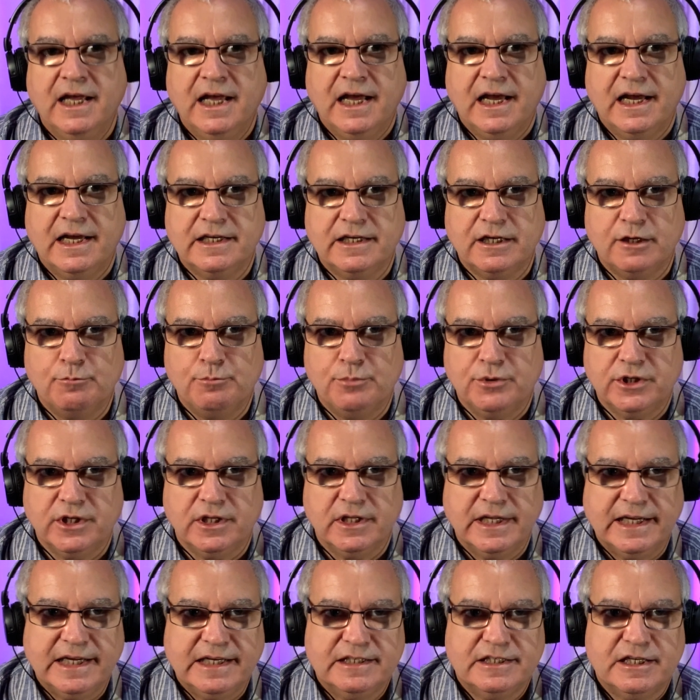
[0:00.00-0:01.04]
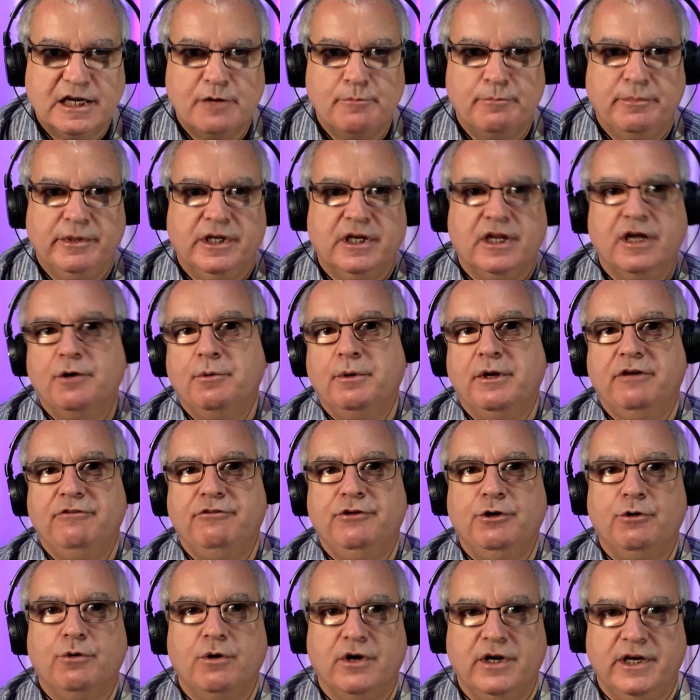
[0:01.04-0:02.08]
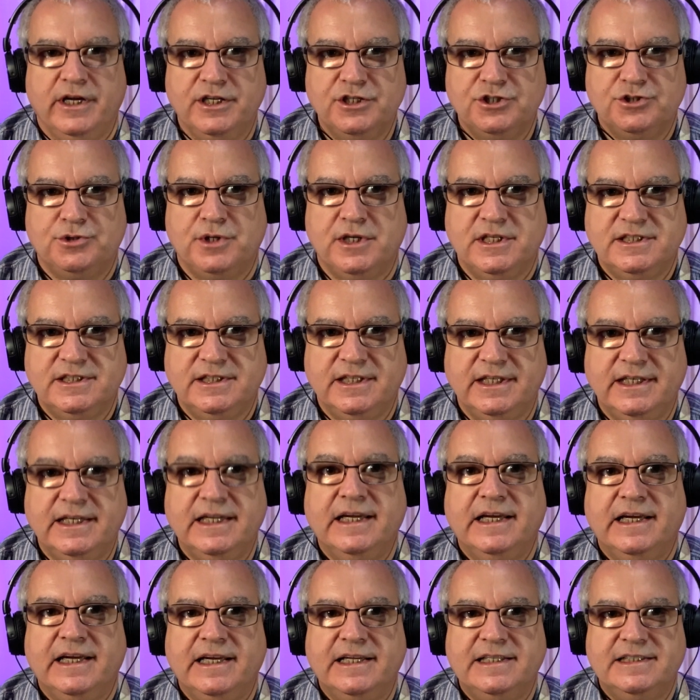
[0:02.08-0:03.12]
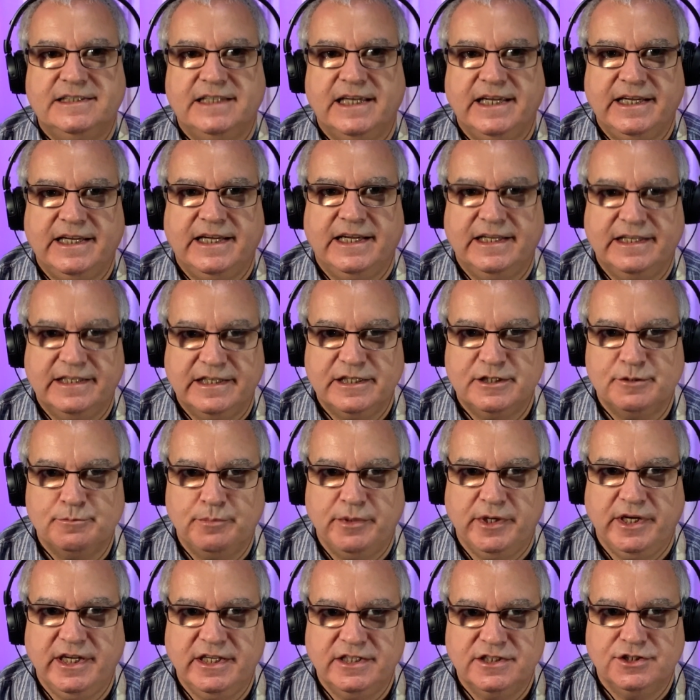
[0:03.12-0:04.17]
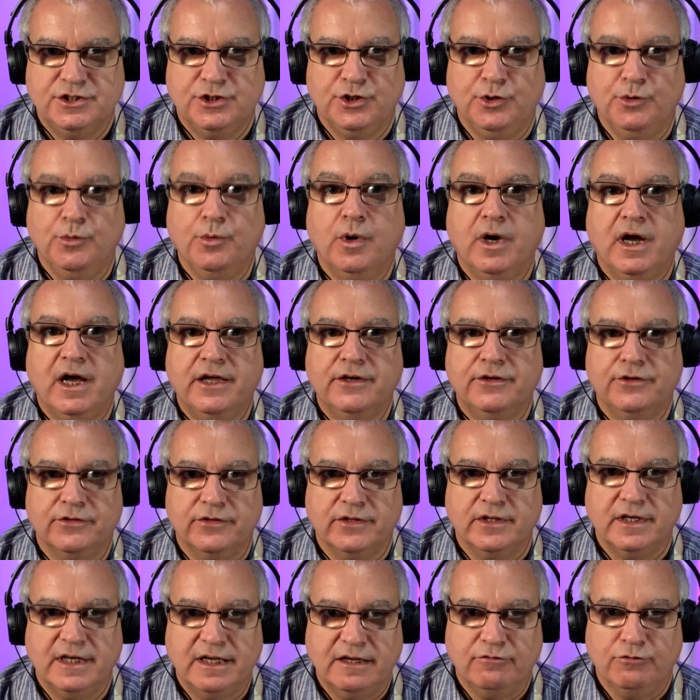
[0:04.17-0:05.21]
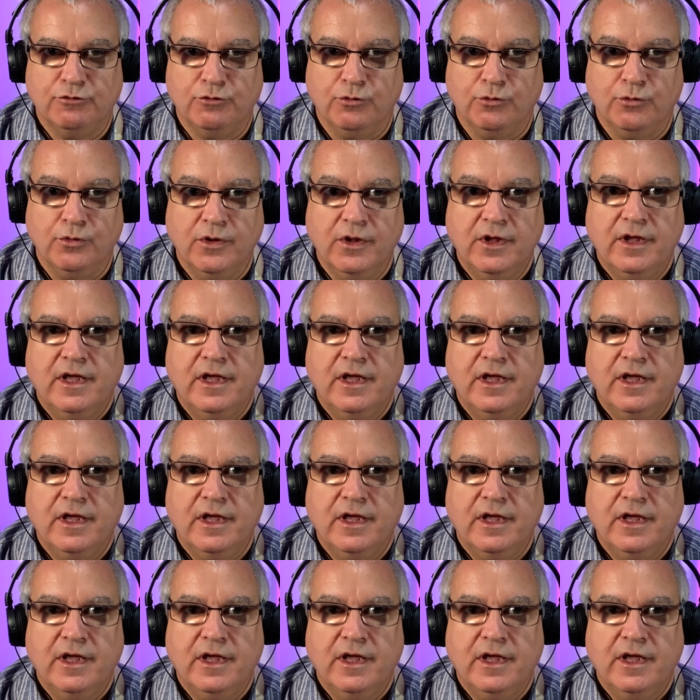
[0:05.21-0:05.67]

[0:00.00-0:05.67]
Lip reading: and I'll put a link down below if you are interested in taking this piece to another level.